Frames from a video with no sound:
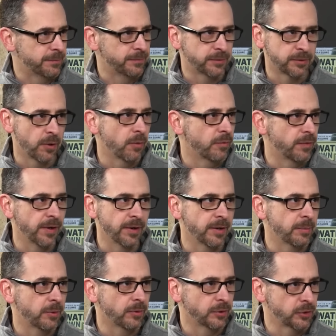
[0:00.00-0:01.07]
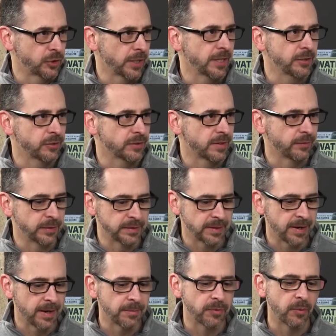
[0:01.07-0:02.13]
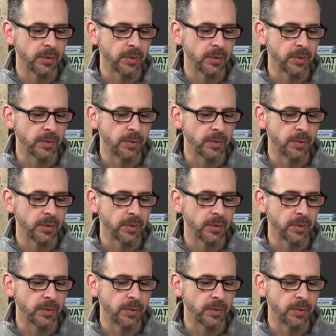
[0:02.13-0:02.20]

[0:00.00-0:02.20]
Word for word: so variable and changes every time.